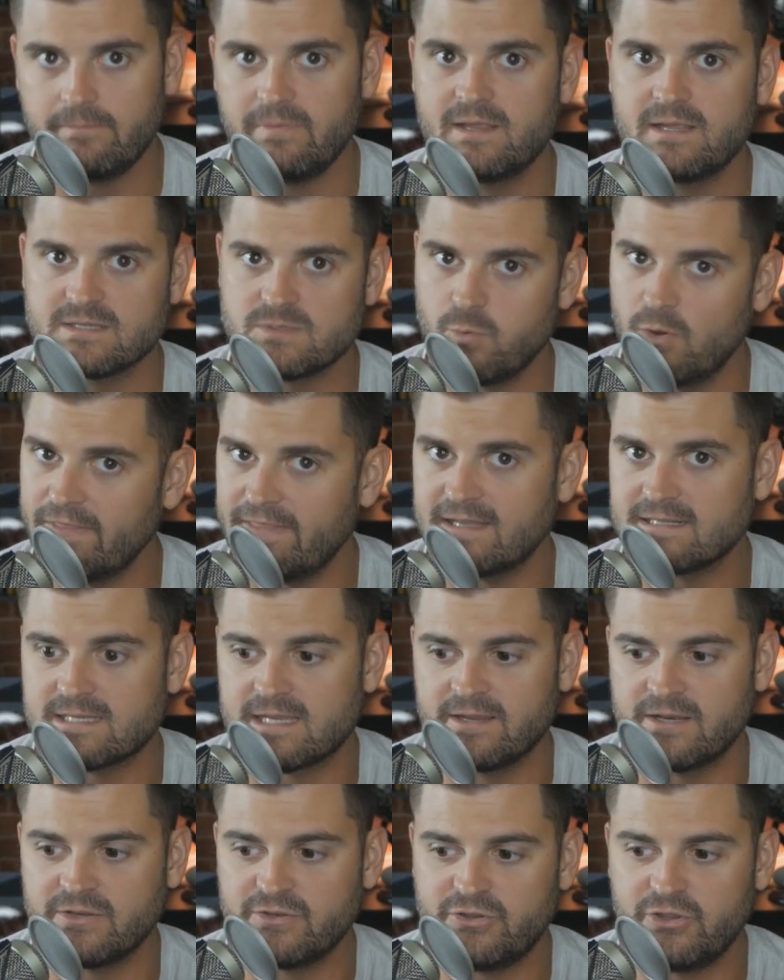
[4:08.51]
Because what that's
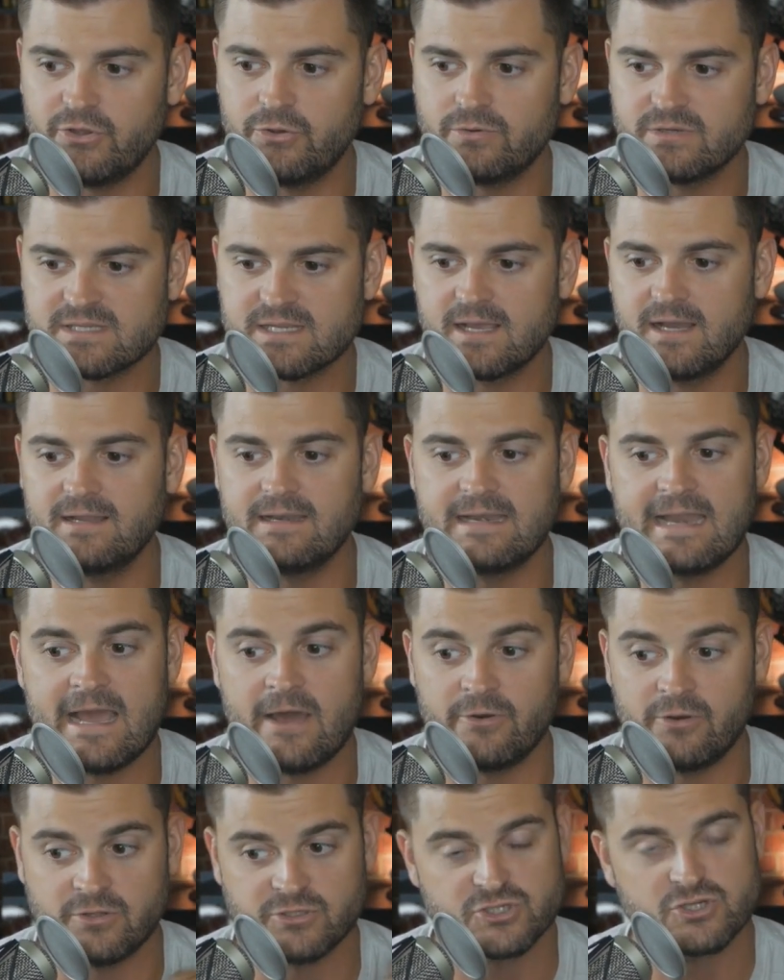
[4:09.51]
going to do is cut
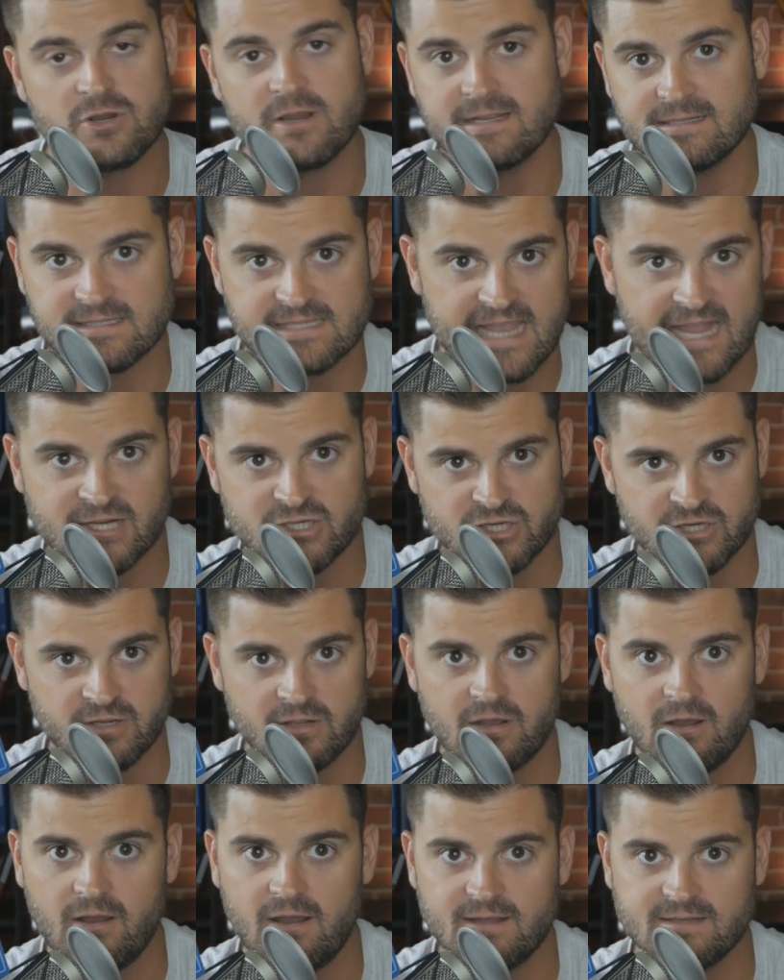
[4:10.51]
down on transaction
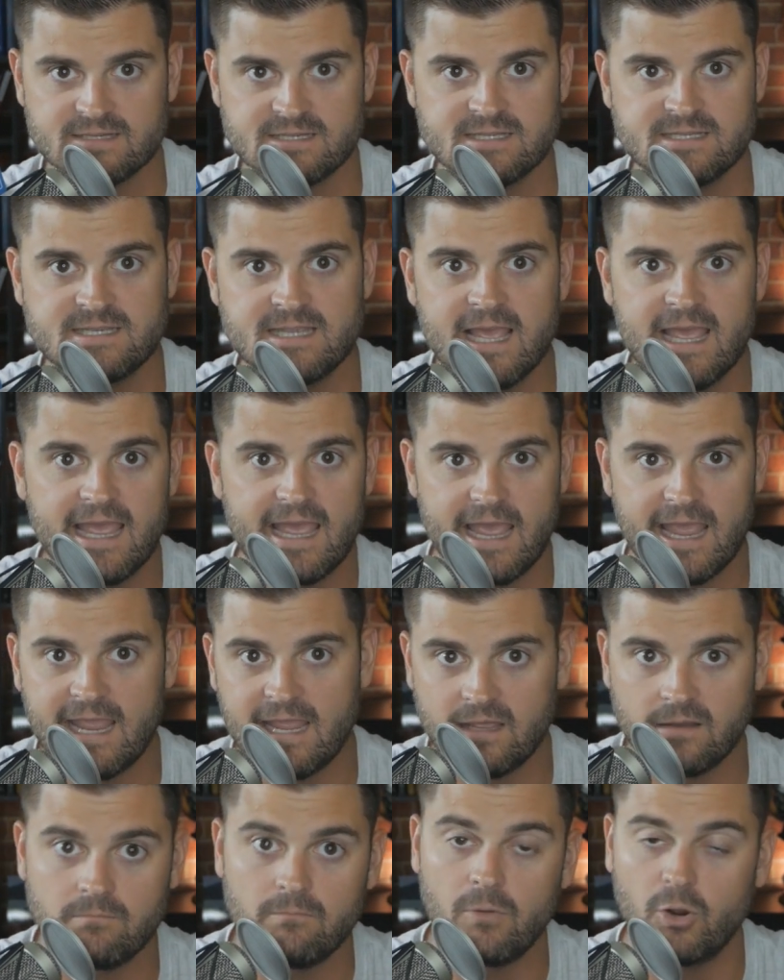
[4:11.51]
costs
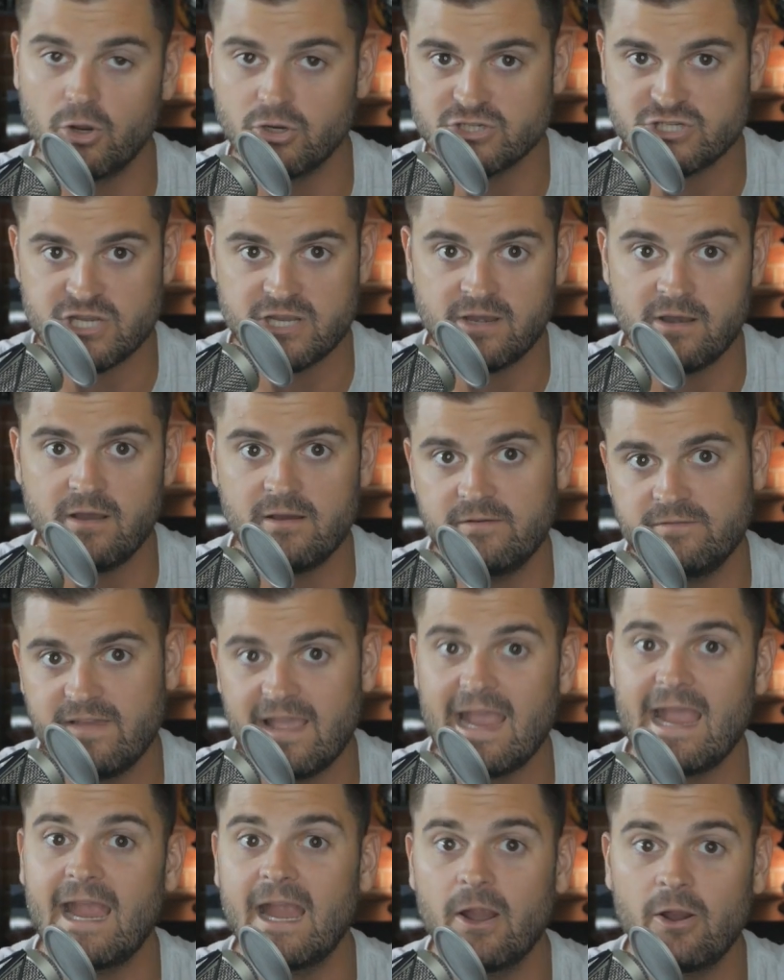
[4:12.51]
and margin of
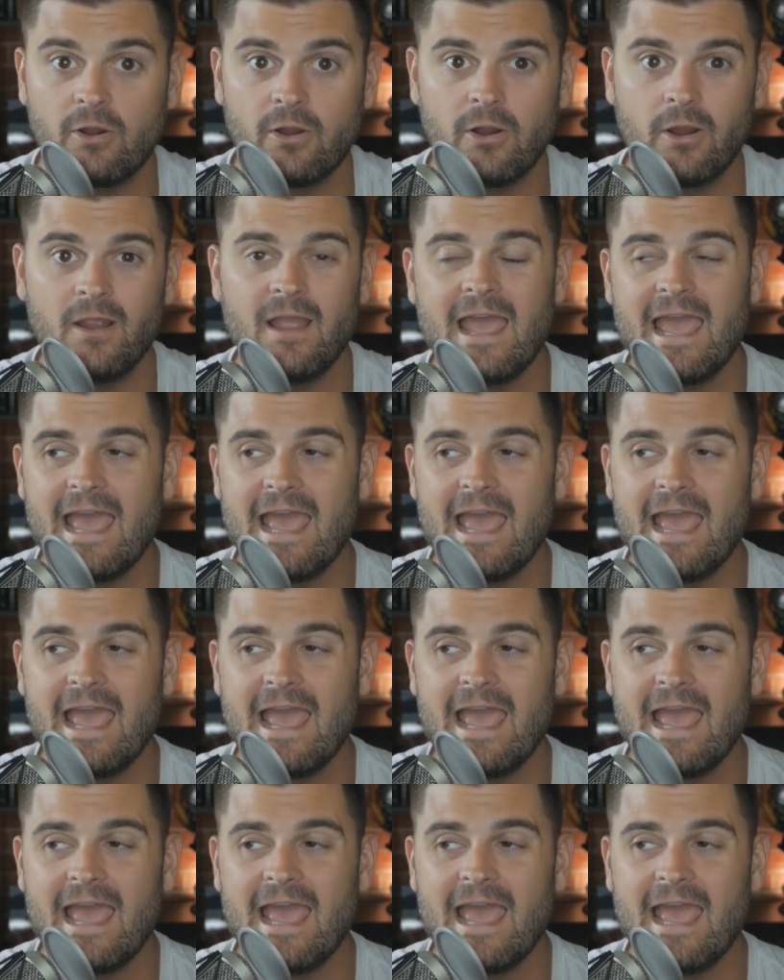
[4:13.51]
error.